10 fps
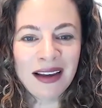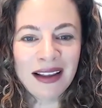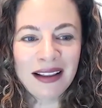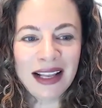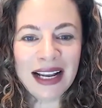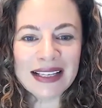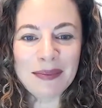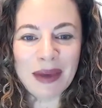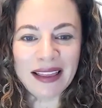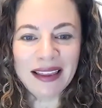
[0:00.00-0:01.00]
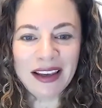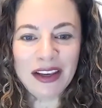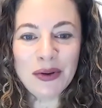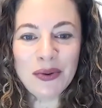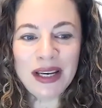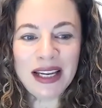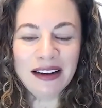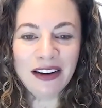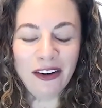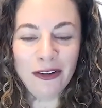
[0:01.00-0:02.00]
The next myth, you need a
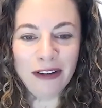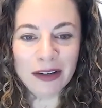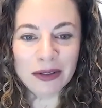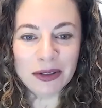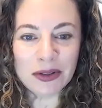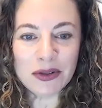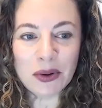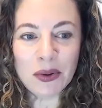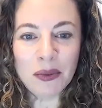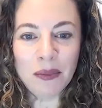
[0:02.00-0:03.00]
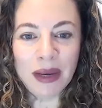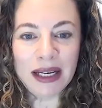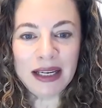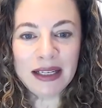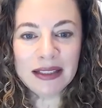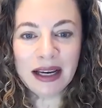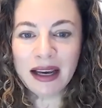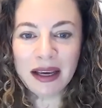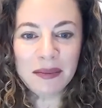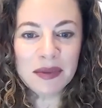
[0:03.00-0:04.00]
co-founder. So many
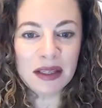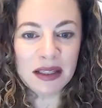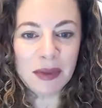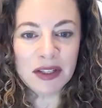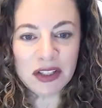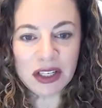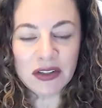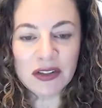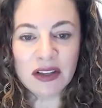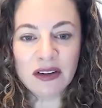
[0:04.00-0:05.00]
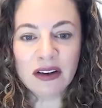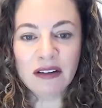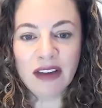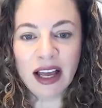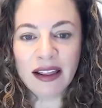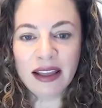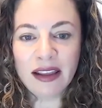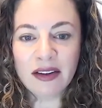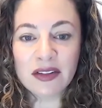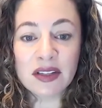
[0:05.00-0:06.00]
times, especially here in Silicon Valley,
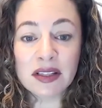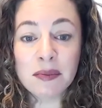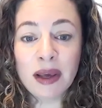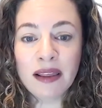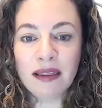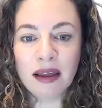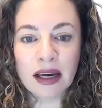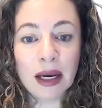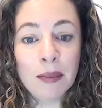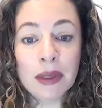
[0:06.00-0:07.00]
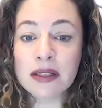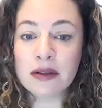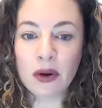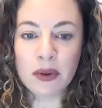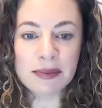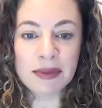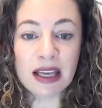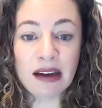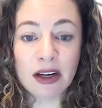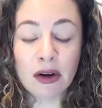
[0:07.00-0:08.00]
there's this myth that companies always must
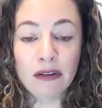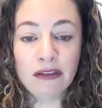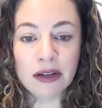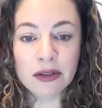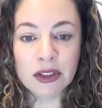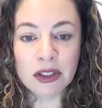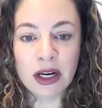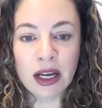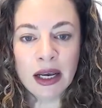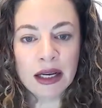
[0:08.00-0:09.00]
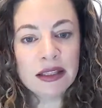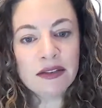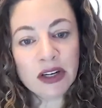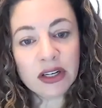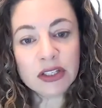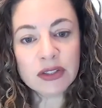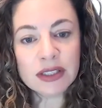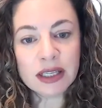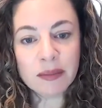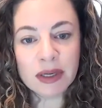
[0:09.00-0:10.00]
have a co-founder. And it's very
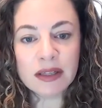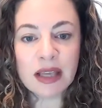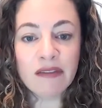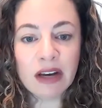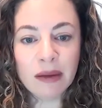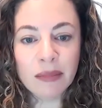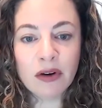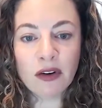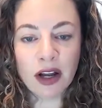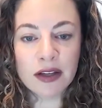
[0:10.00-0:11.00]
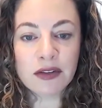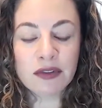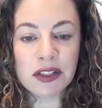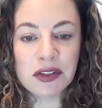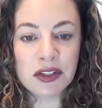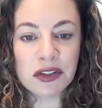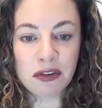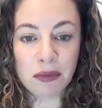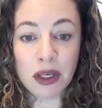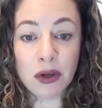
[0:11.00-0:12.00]
interesting because I've come across research
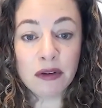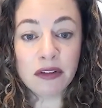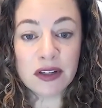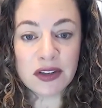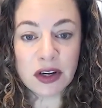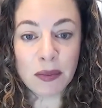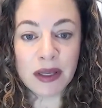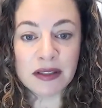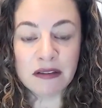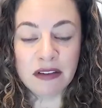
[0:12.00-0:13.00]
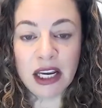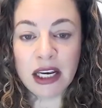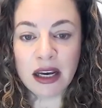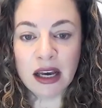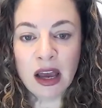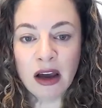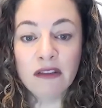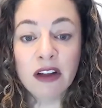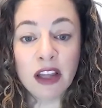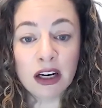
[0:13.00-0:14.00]
from the University of Pennsylvania of
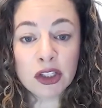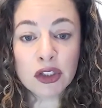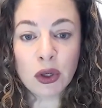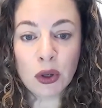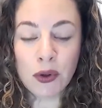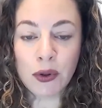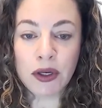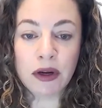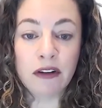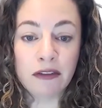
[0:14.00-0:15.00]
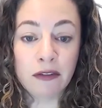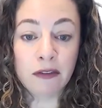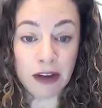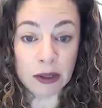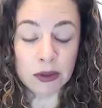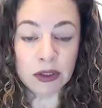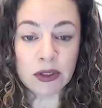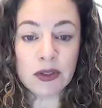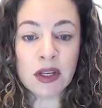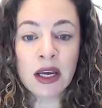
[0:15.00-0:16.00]
a large cohort of
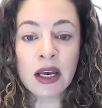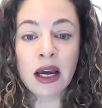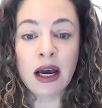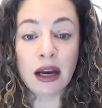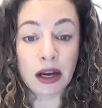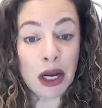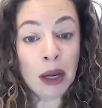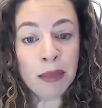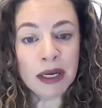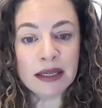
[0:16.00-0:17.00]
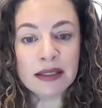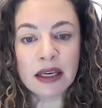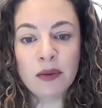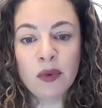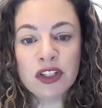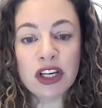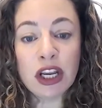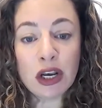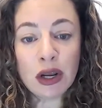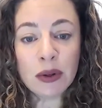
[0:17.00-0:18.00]
founders and companies in which it
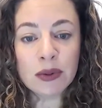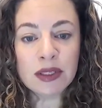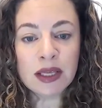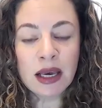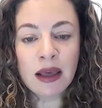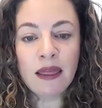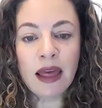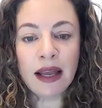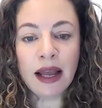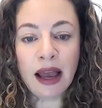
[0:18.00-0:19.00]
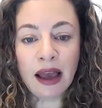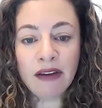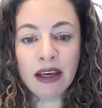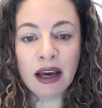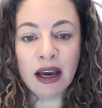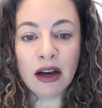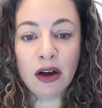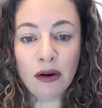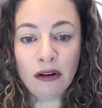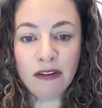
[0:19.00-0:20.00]
notes that having a
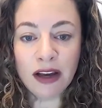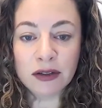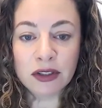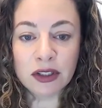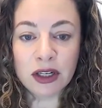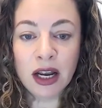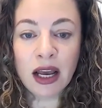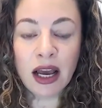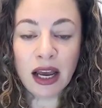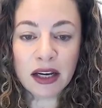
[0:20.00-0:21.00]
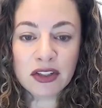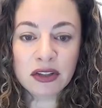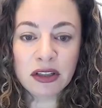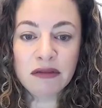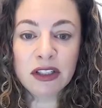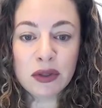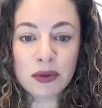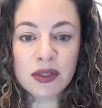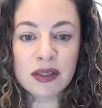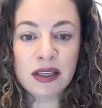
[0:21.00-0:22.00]
co-founder actually
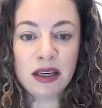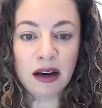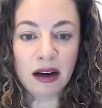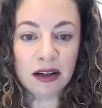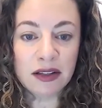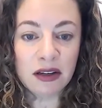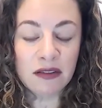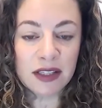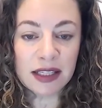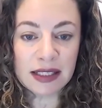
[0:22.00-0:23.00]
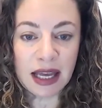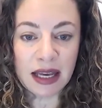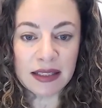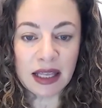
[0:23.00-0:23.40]
reduces the odds of success.